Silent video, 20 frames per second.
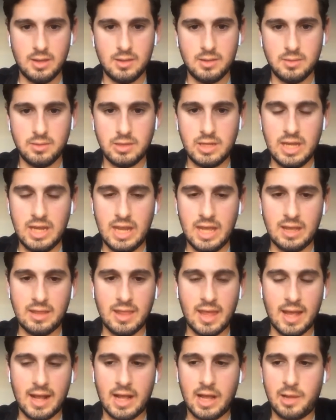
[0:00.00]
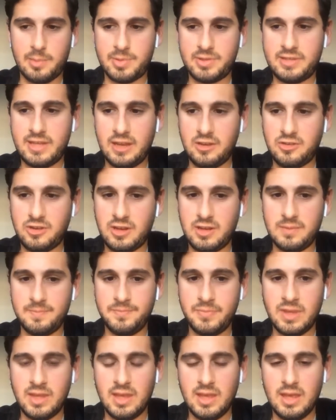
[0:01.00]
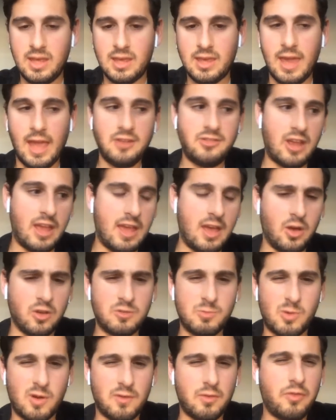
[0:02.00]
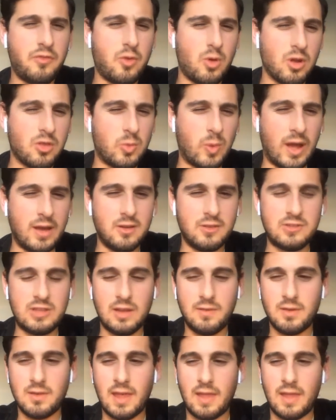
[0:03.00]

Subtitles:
leading that competition. KJ Hill's more of a fourth wide receiver.